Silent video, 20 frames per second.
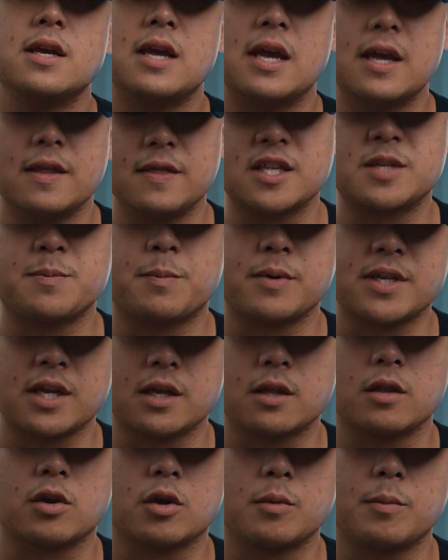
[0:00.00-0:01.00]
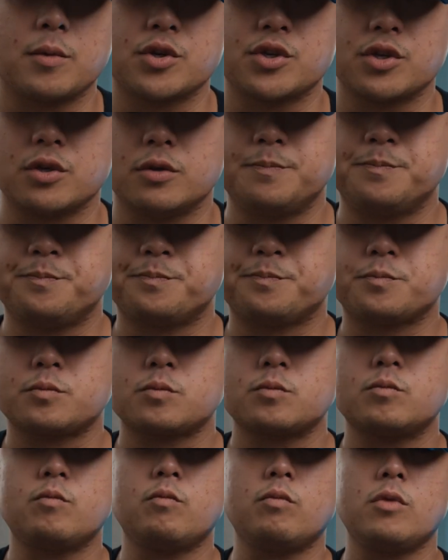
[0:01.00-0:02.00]
in this particular commercial.
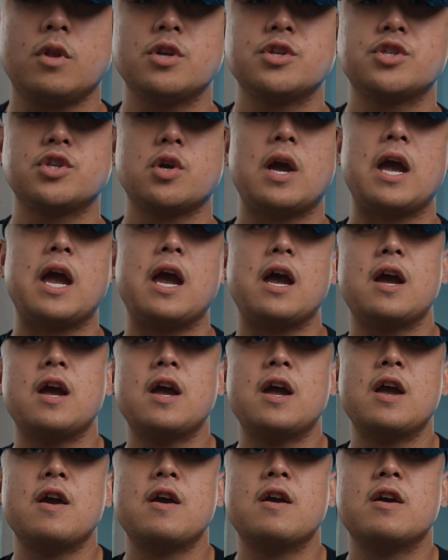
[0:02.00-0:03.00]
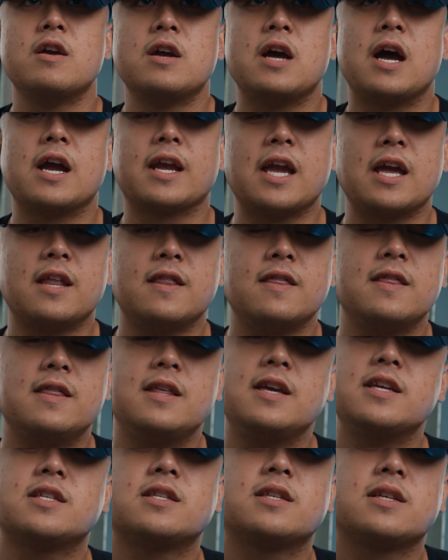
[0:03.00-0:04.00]
So again,
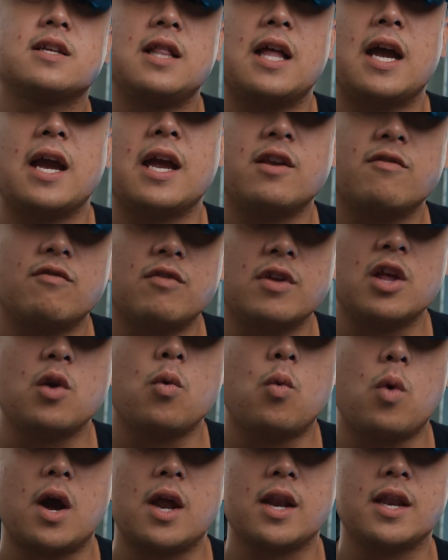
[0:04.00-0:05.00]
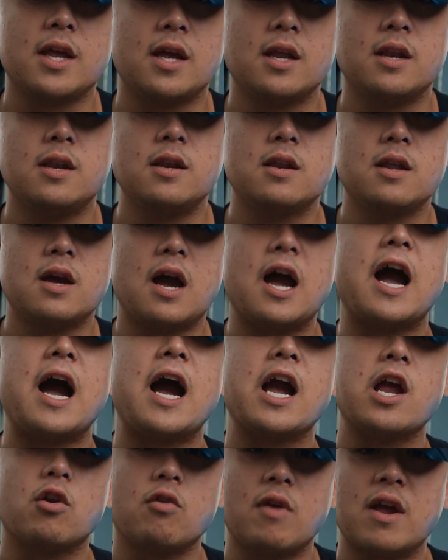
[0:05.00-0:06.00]
this client really wanted a
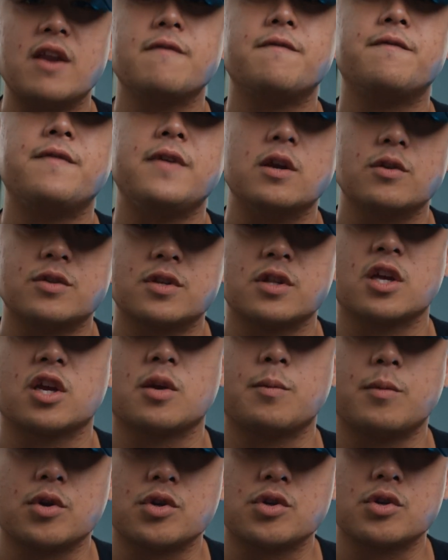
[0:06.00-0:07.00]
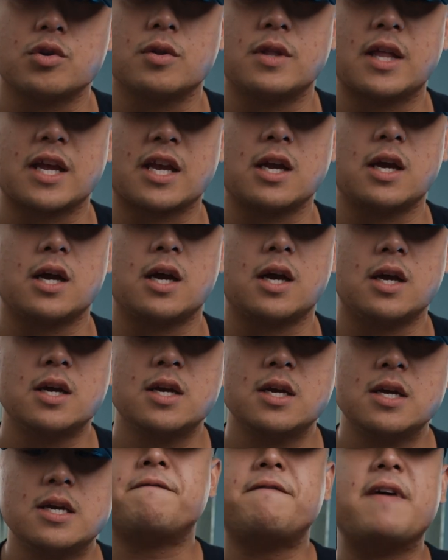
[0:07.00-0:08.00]
higher end feel to the commercial, like a
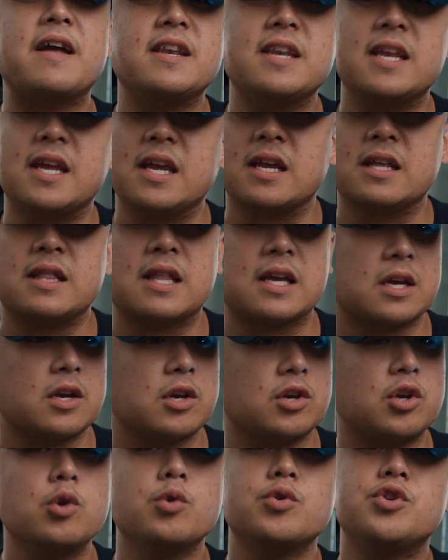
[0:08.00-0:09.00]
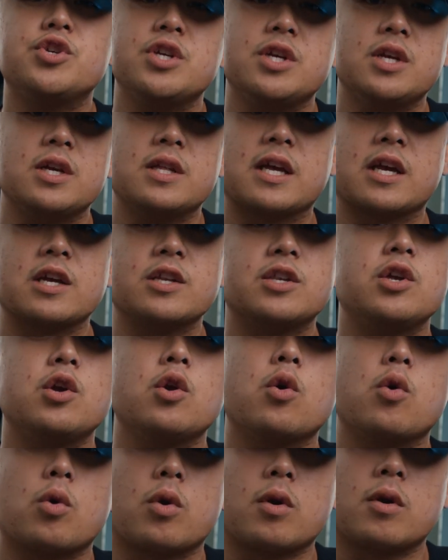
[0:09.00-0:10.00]
Fendi, like a Gucci, like a
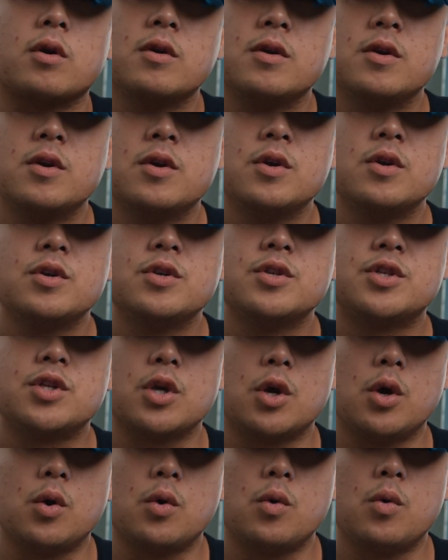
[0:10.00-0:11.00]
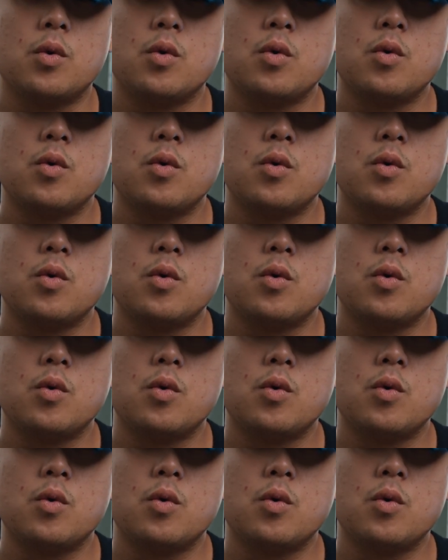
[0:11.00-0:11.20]
Dior. So